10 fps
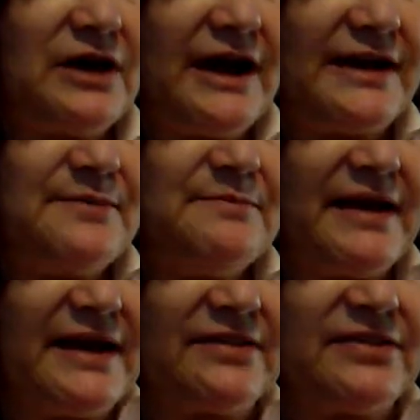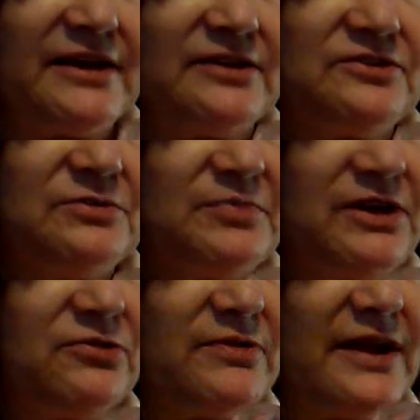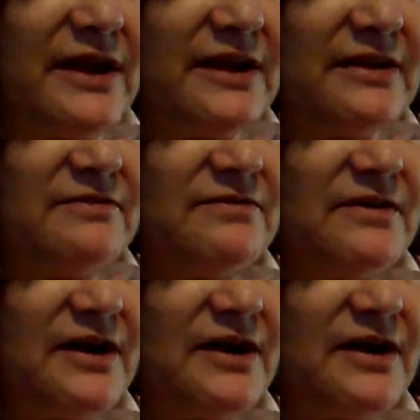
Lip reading: I can make things and be creative.